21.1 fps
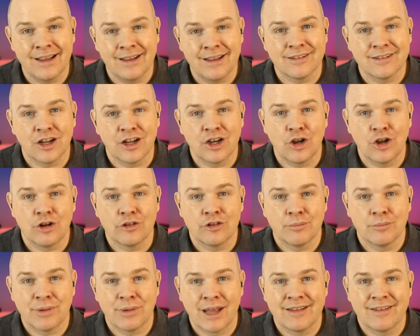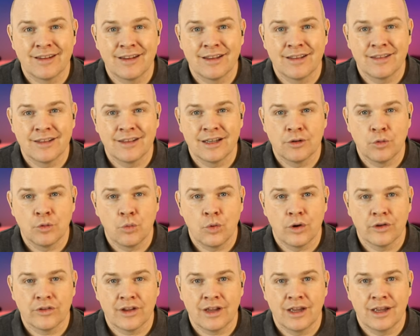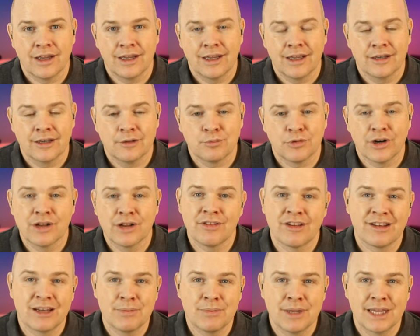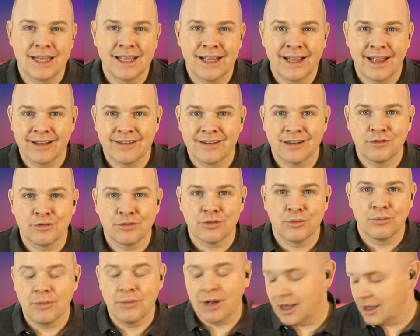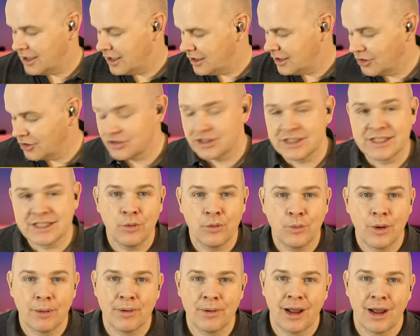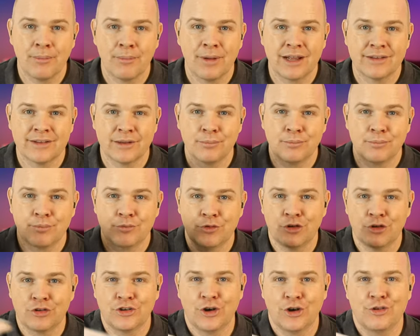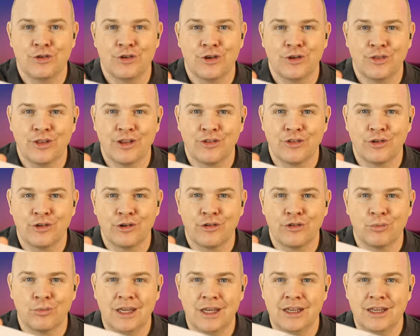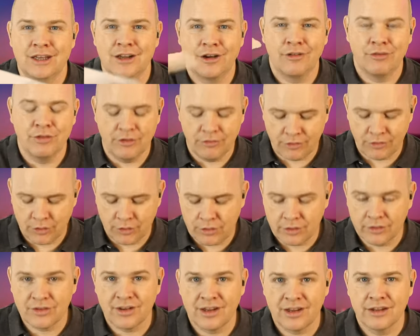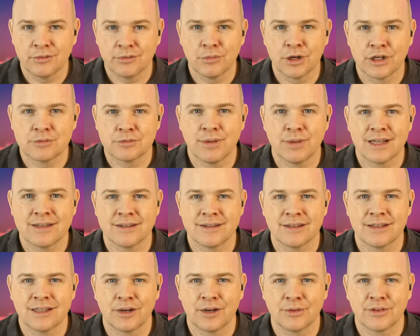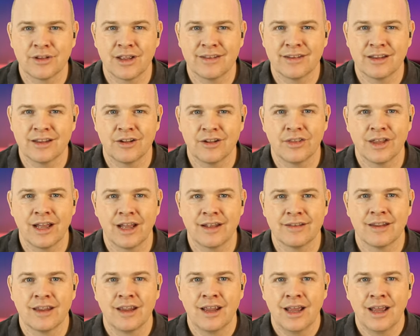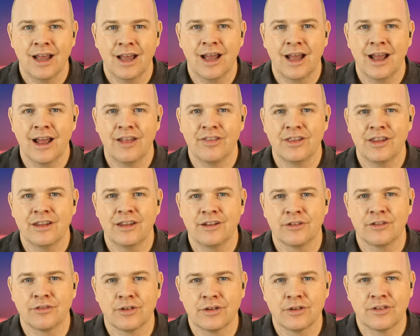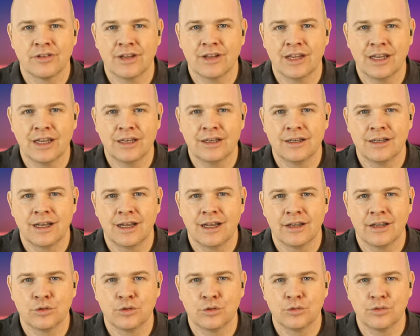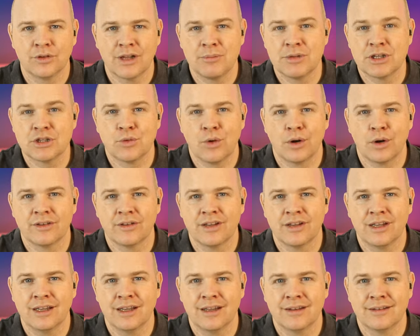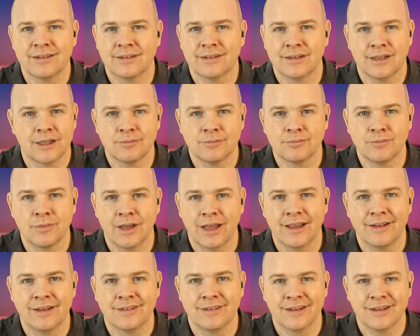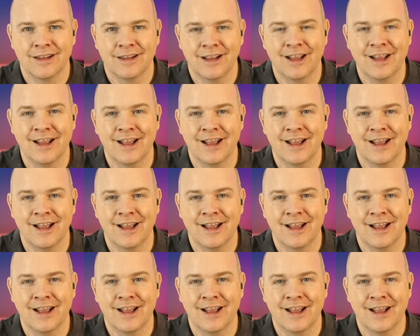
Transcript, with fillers: it is a lot better than what I had previously been getting from my uh, Logitech webcam. As I just showed you, the sort of speed of the focus is much better than I was getting on that. Uh, the difference in uh, sort of image quality is uh, is